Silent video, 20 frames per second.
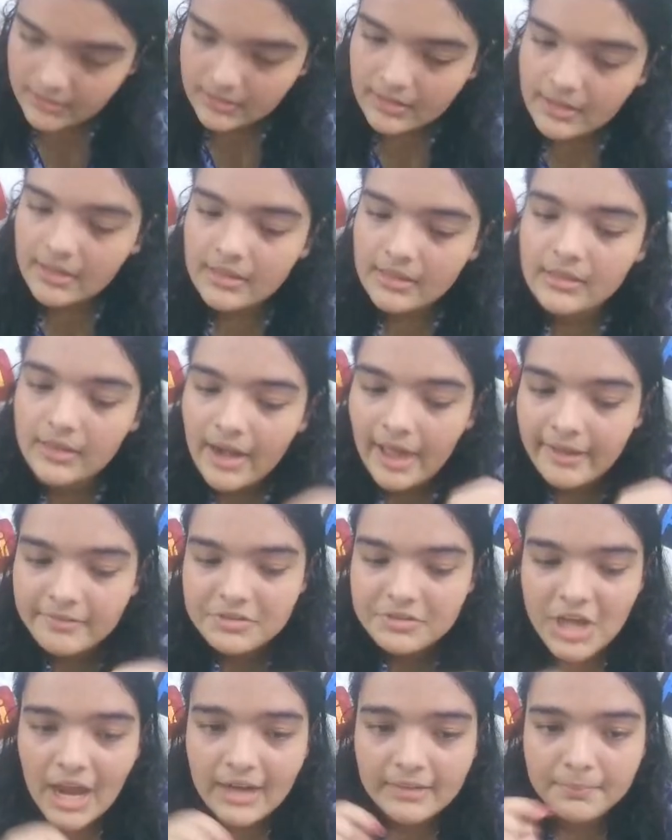in the
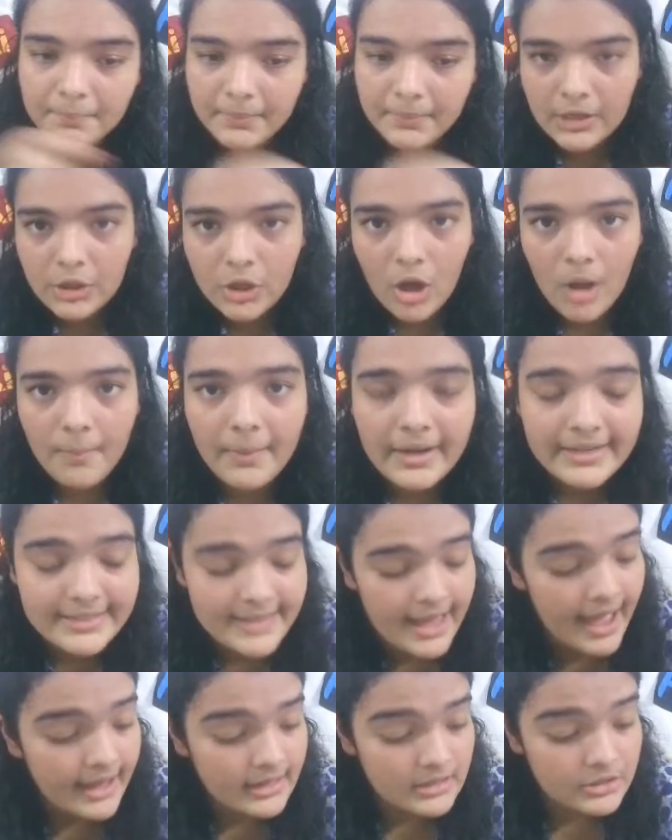live chat, pinned comment
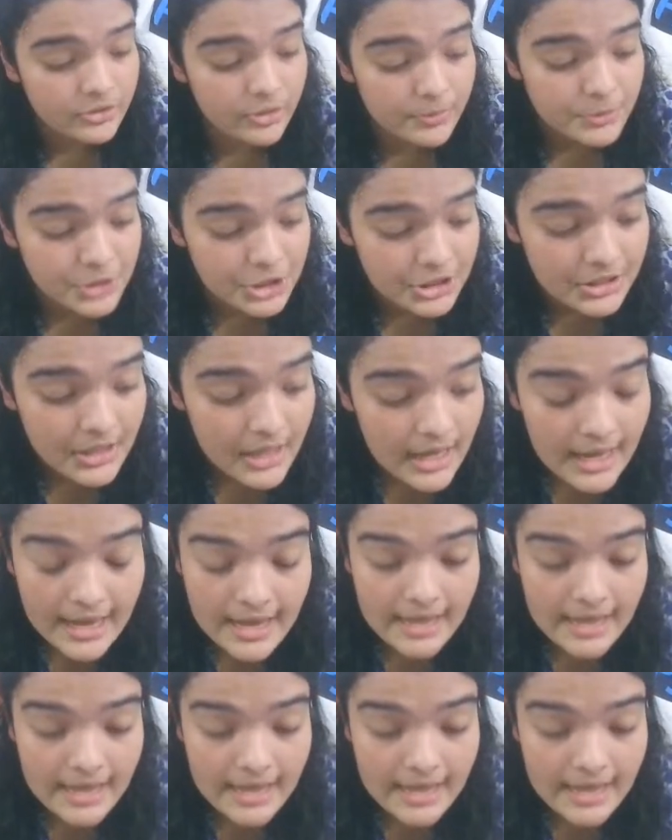and description.